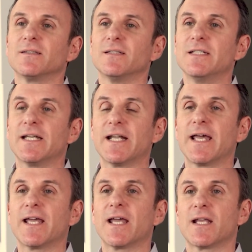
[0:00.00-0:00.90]
The D N
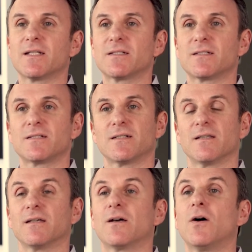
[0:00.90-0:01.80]
A has
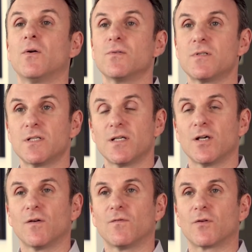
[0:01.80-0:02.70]
the code
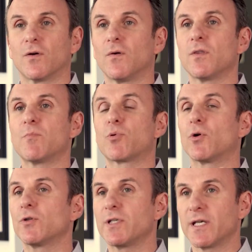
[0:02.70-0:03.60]
for all the
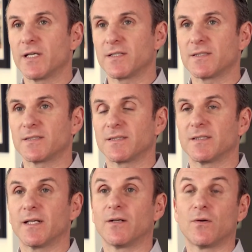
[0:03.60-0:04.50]
proteins
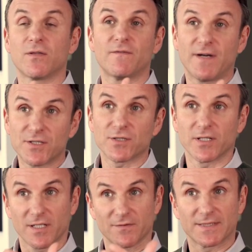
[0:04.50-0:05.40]
and all the
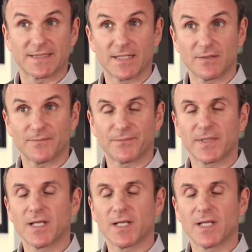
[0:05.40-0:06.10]
functioning of the cell.